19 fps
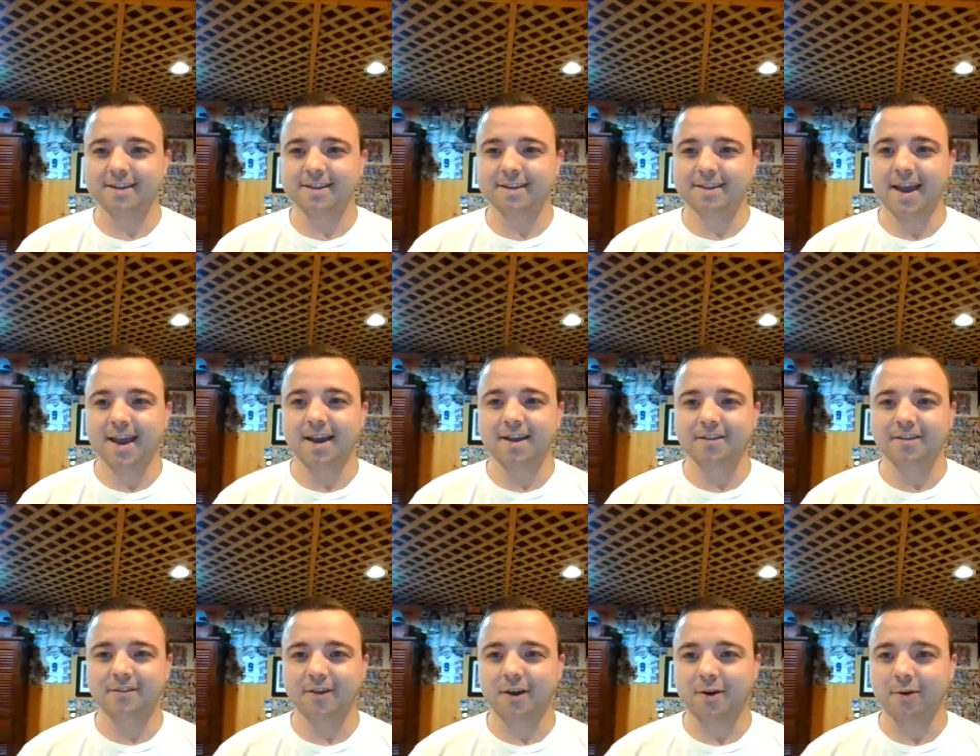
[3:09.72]
Yeah,
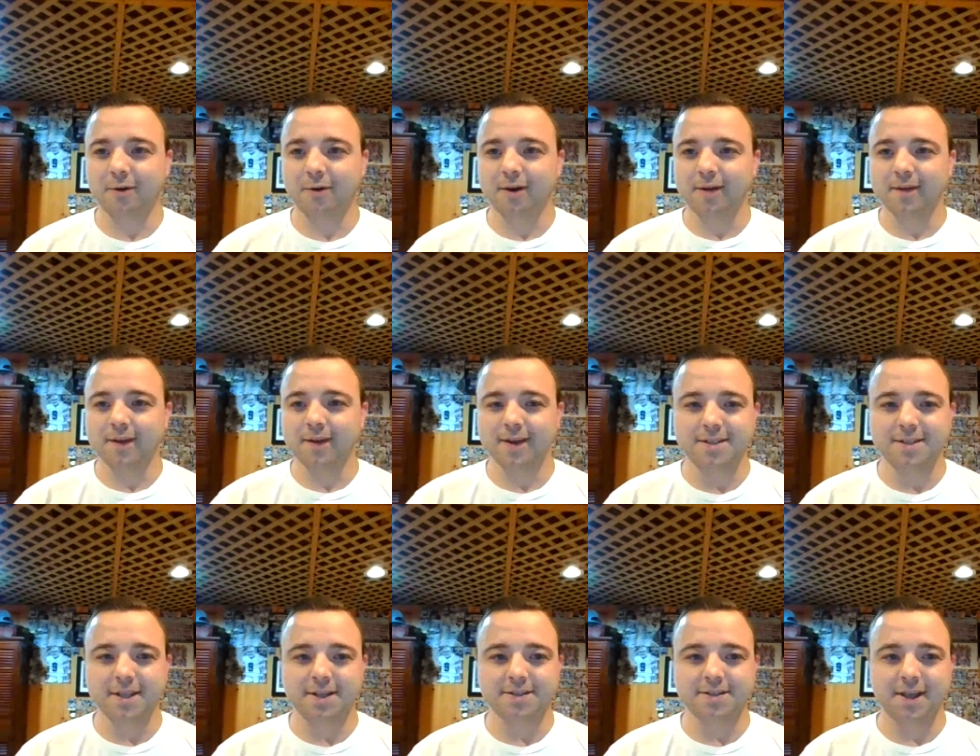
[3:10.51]
so
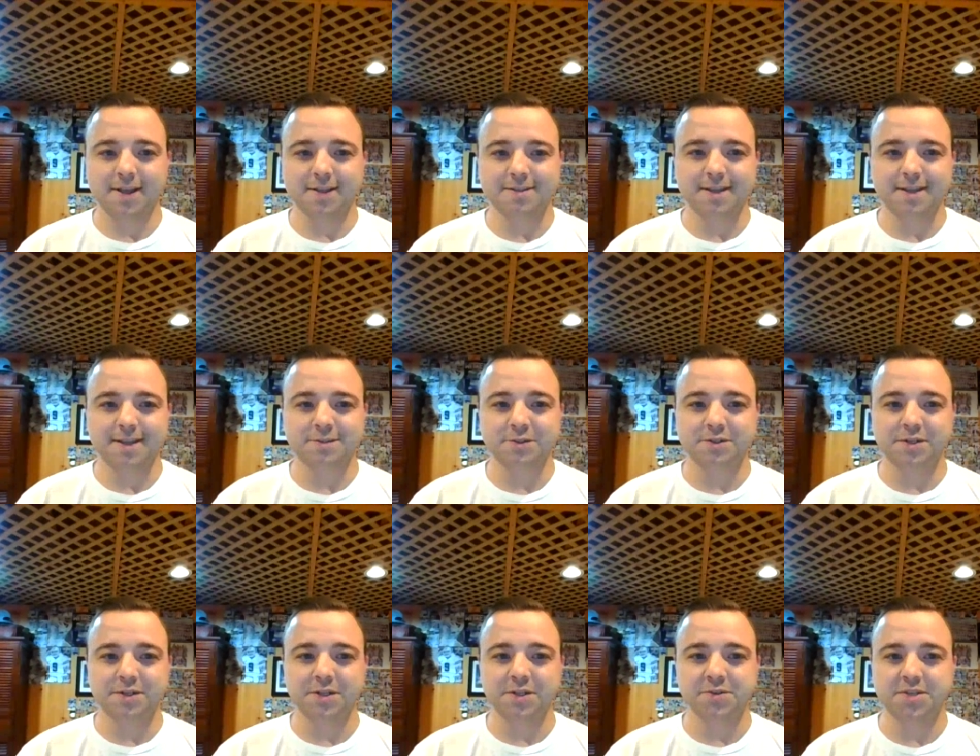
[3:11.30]
it's it's it's
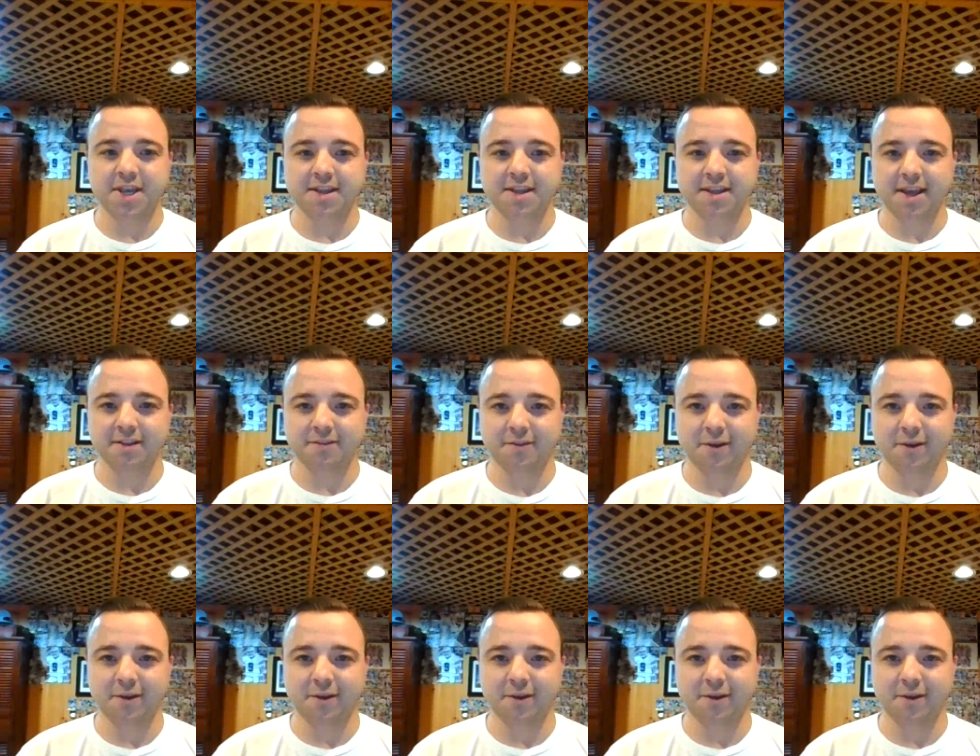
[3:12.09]
interesting you say that.